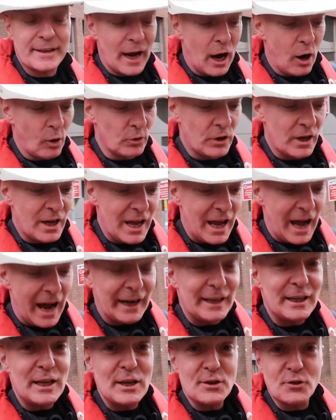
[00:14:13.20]
down,
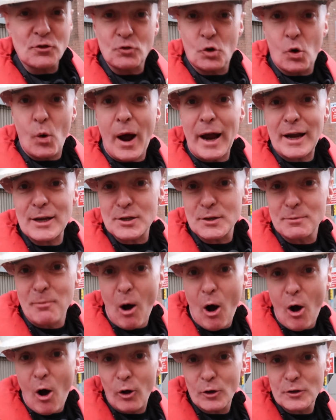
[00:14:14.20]
and it's quite
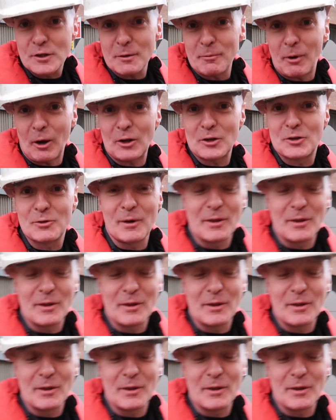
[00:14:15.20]
small, to be honest